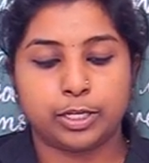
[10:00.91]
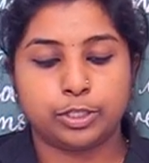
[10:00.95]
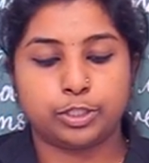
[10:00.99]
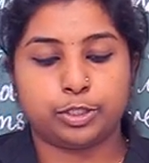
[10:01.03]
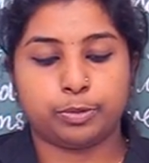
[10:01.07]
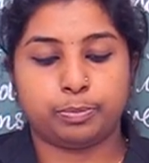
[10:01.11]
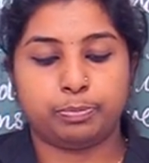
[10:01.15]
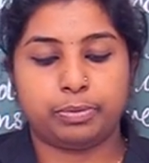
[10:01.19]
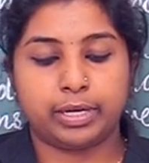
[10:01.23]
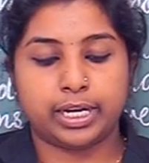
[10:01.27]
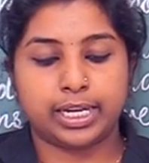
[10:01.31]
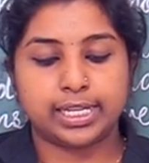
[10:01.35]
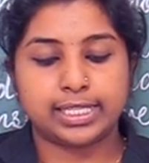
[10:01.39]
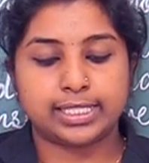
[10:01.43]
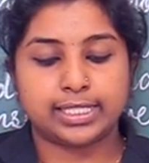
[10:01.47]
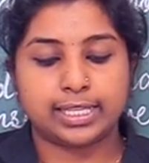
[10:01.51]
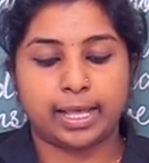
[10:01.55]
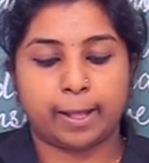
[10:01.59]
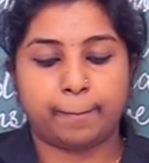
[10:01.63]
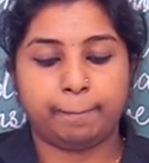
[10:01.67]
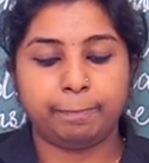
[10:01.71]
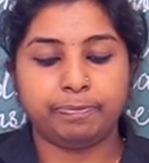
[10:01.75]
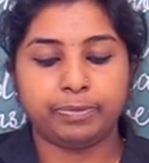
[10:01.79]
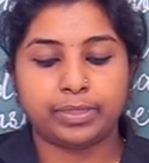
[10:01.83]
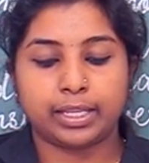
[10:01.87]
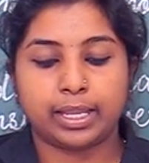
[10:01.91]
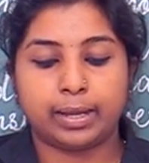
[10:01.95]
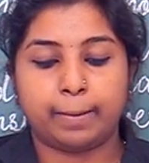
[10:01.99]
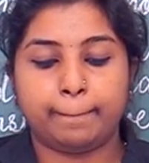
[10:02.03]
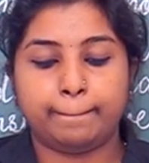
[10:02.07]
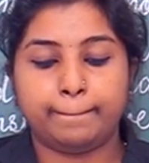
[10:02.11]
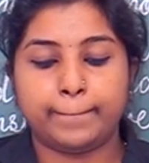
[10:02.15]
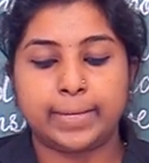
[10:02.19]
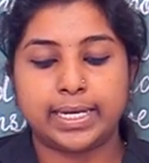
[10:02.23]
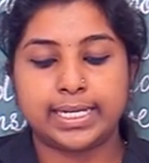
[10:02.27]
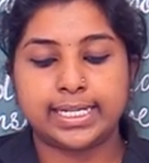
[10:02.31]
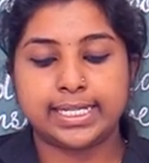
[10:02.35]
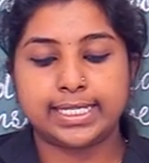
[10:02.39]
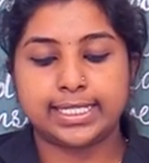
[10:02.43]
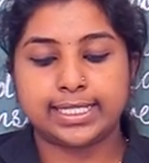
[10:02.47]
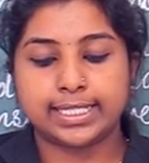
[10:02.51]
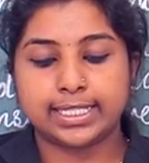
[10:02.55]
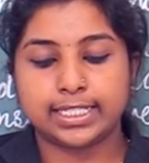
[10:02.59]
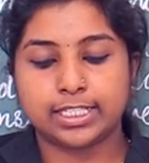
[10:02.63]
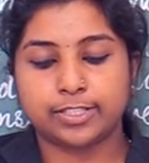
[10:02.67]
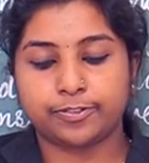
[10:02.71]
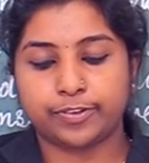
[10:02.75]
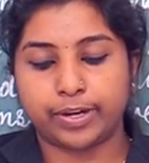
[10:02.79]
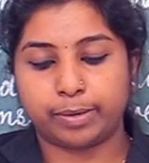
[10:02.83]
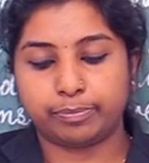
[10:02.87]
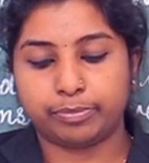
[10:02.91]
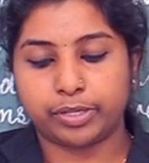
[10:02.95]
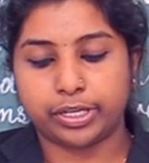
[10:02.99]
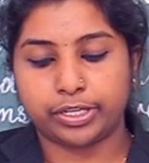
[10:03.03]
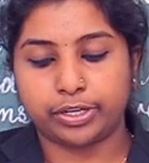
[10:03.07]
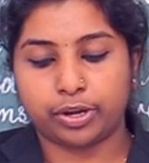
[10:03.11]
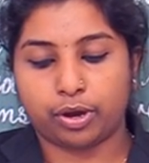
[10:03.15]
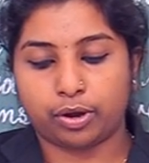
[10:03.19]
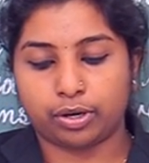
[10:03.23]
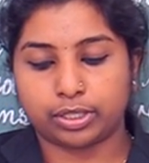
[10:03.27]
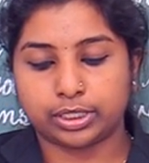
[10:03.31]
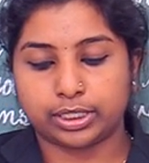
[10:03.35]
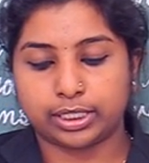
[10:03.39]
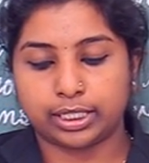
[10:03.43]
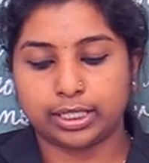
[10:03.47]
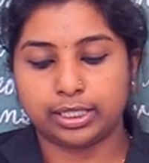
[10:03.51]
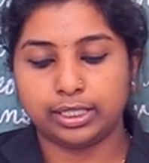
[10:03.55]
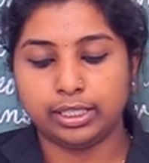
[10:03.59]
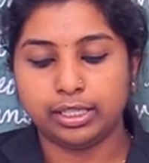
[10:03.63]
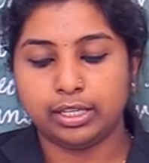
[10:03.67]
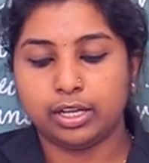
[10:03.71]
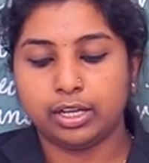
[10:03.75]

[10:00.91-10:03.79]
to bring some medicines from the doctor